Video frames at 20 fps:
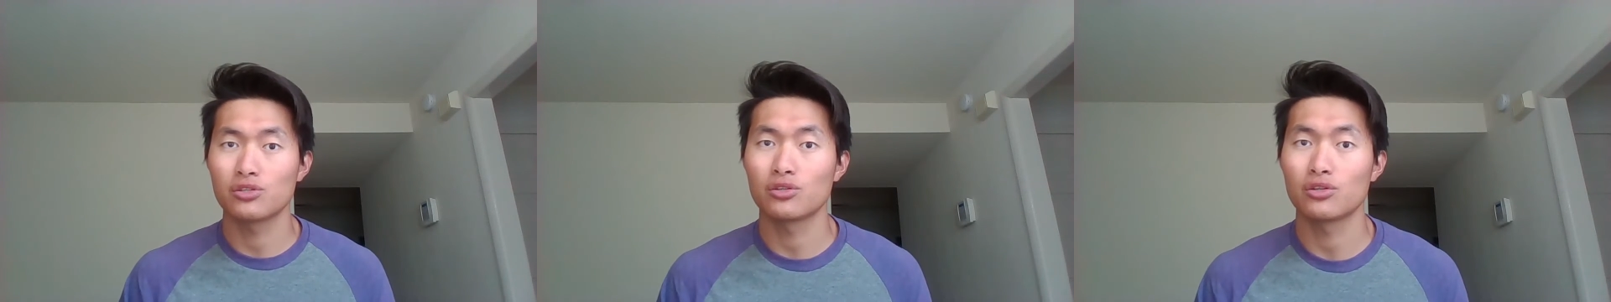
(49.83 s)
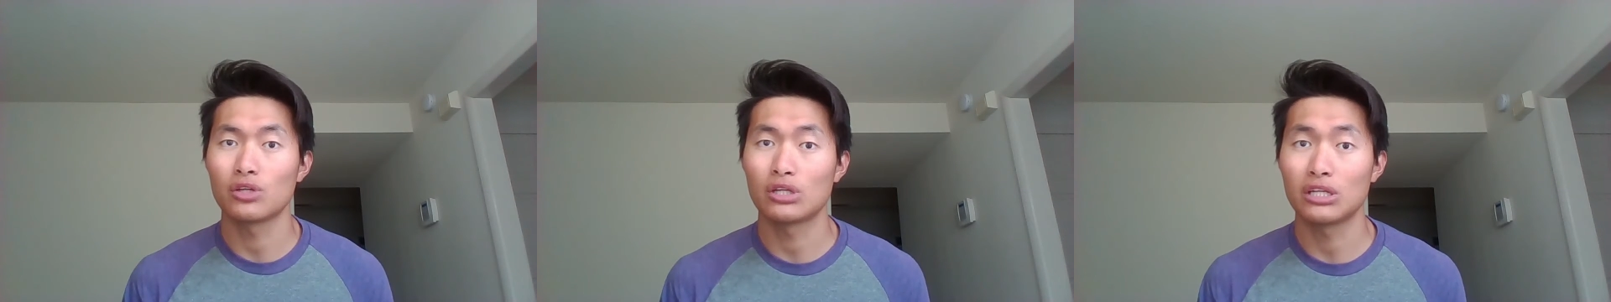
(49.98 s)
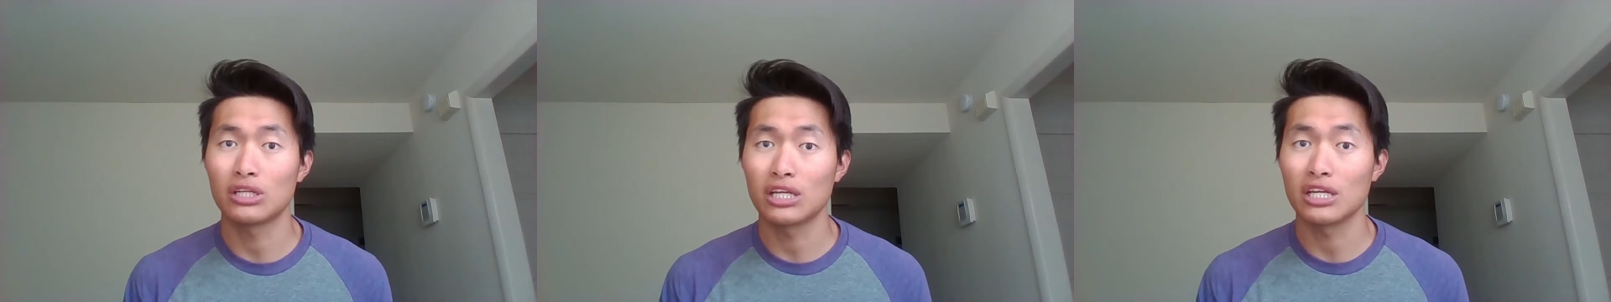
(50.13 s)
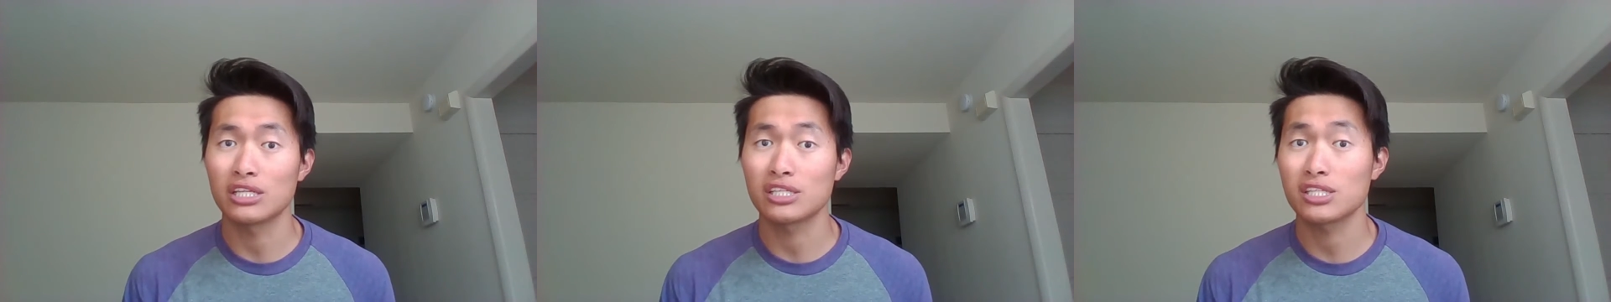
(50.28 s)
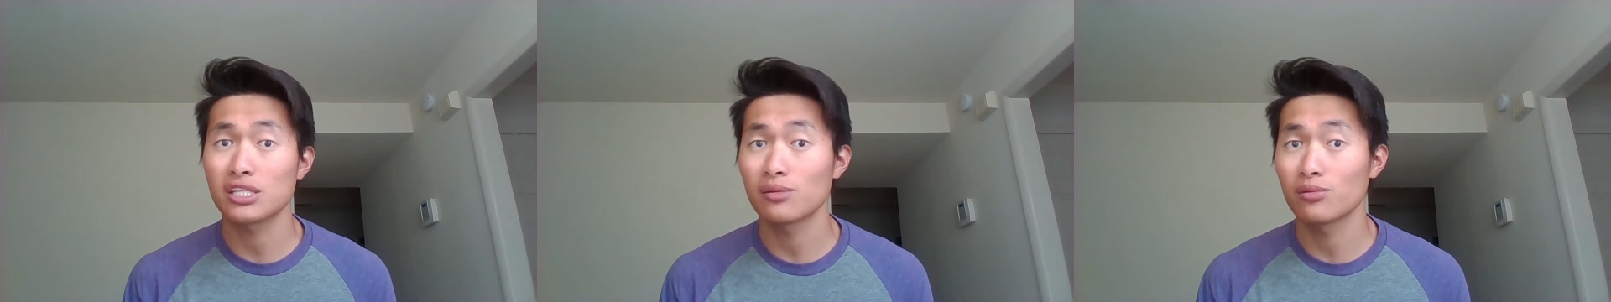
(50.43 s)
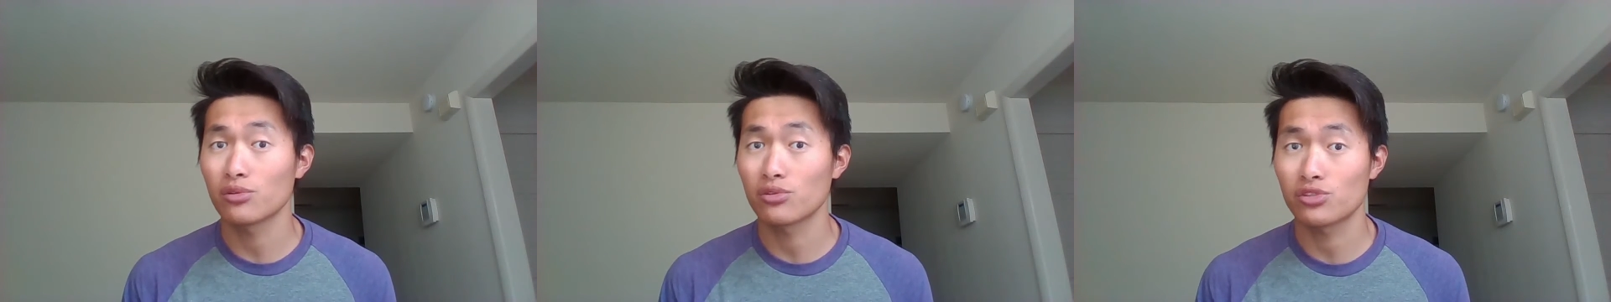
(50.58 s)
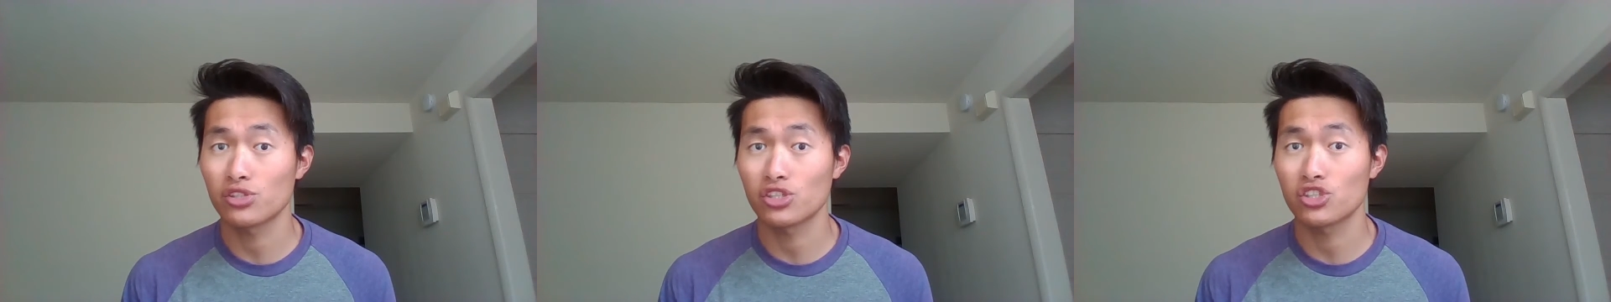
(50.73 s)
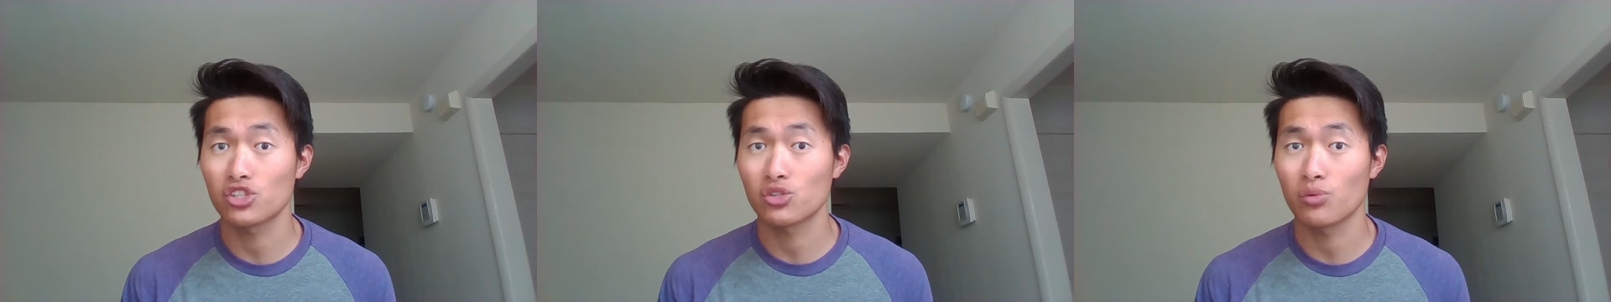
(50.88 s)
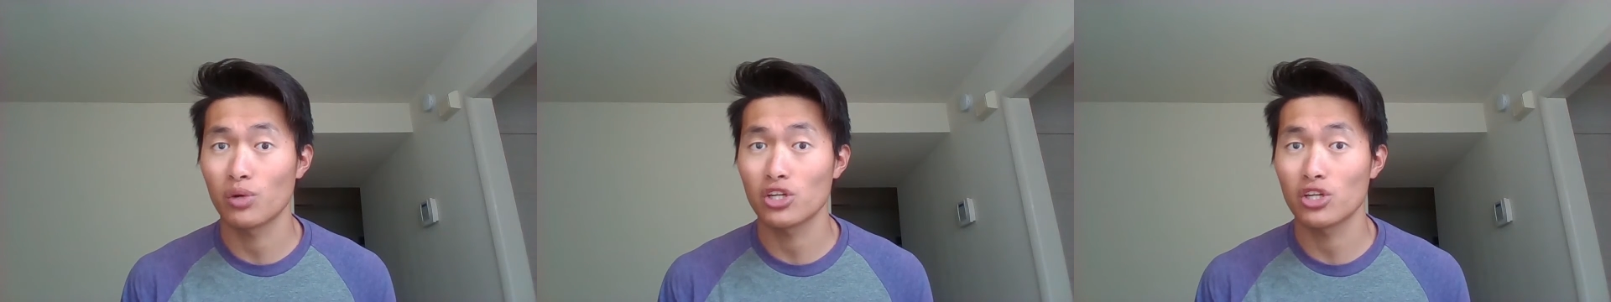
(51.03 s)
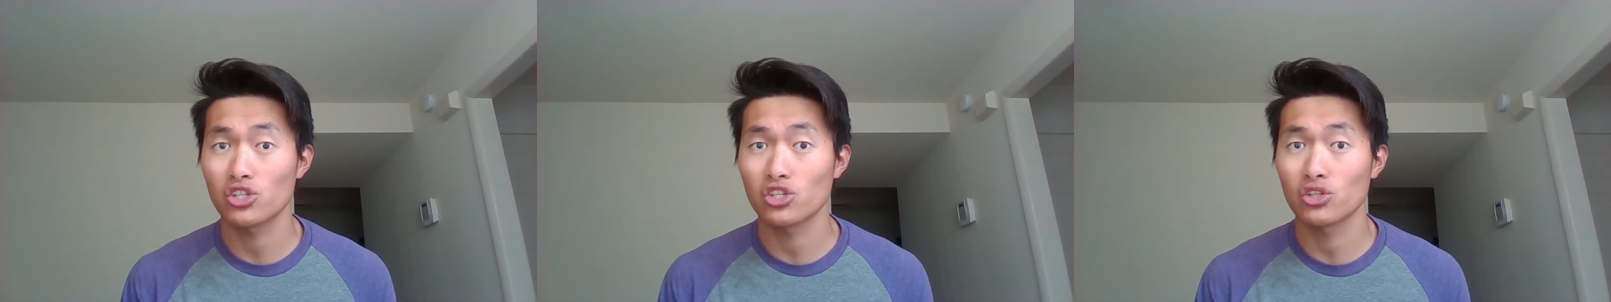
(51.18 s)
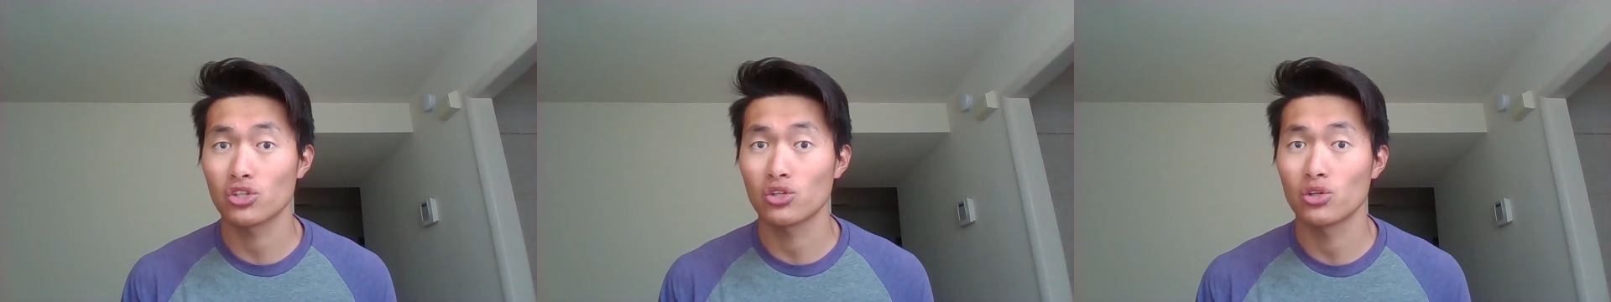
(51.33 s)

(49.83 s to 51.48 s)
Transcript: in a similar situation